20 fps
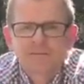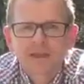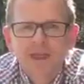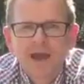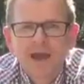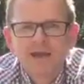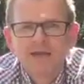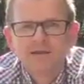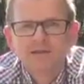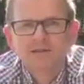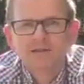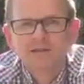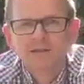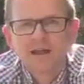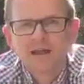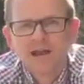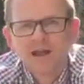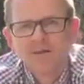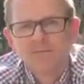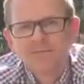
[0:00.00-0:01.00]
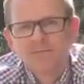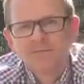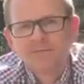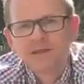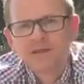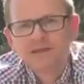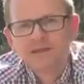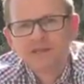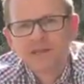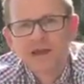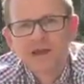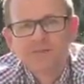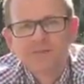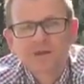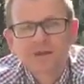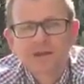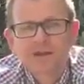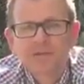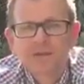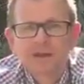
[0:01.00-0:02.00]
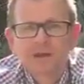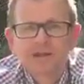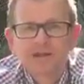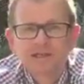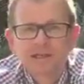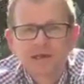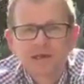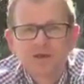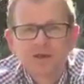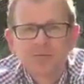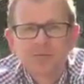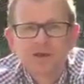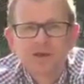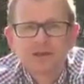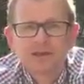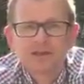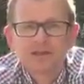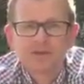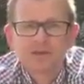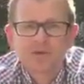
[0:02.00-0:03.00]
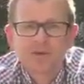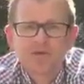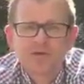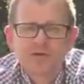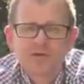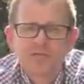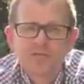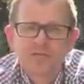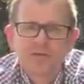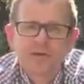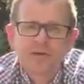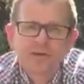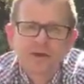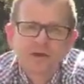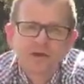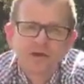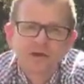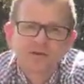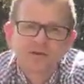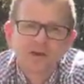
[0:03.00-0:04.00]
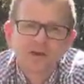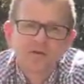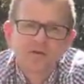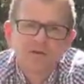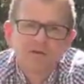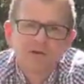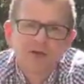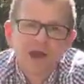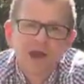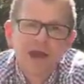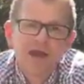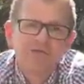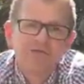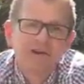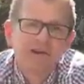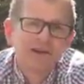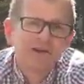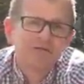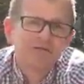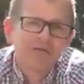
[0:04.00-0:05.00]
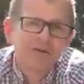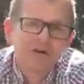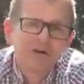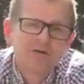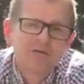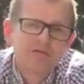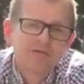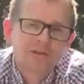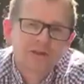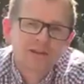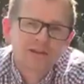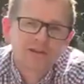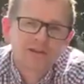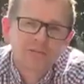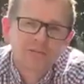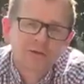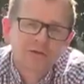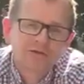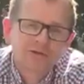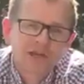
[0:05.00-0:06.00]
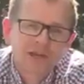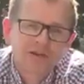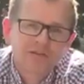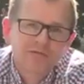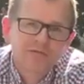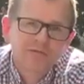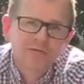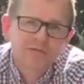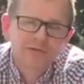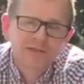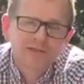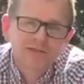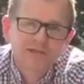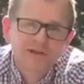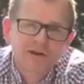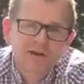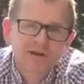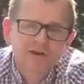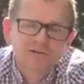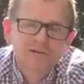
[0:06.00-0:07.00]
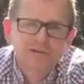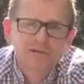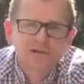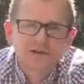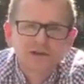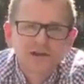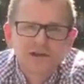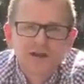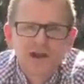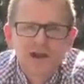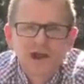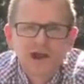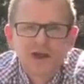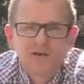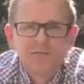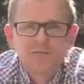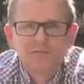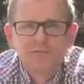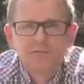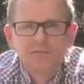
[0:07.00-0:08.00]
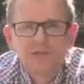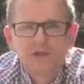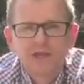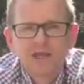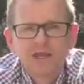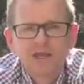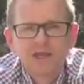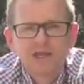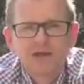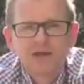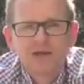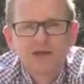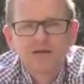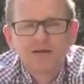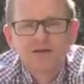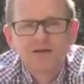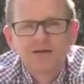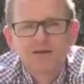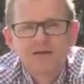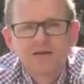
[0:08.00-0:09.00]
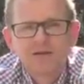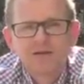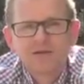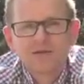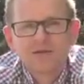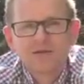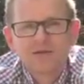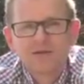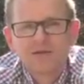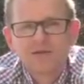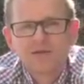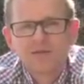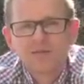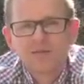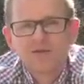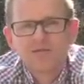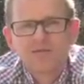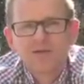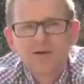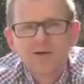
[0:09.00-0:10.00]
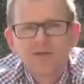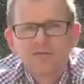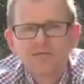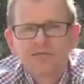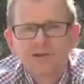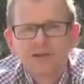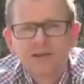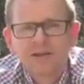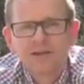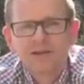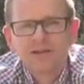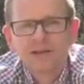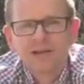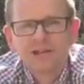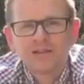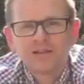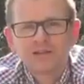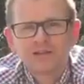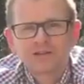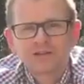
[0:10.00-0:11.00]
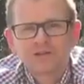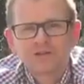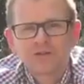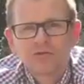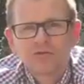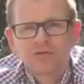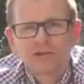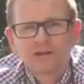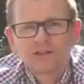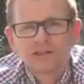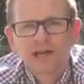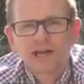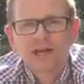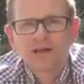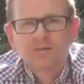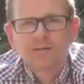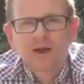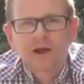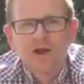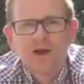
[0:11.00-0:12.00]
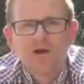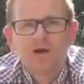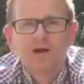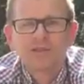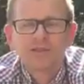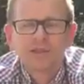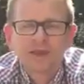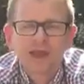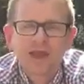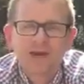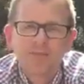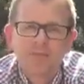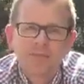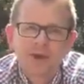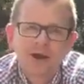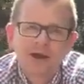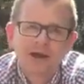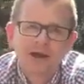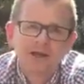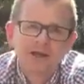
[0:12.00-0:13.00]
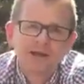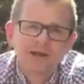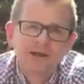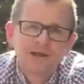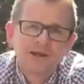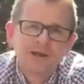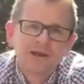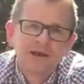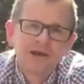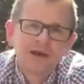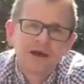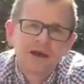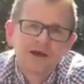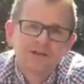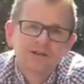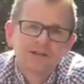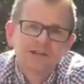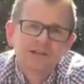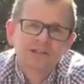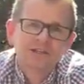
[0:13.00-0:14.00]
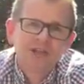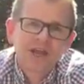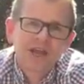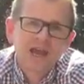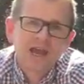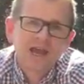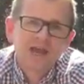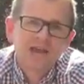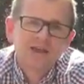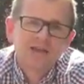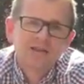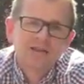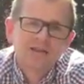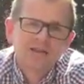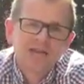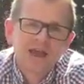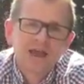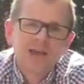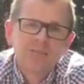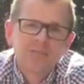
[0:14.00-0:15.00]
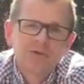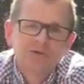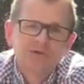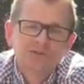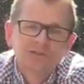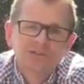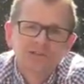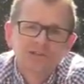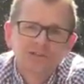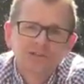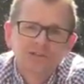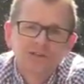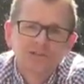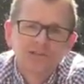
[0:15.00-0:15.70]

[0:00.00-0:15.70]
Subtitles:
And the Escape Community Allotment in Swaffham, so heavily involved in the project from the start. We got them involved in the storytelling behind the campaign, to share their monsters,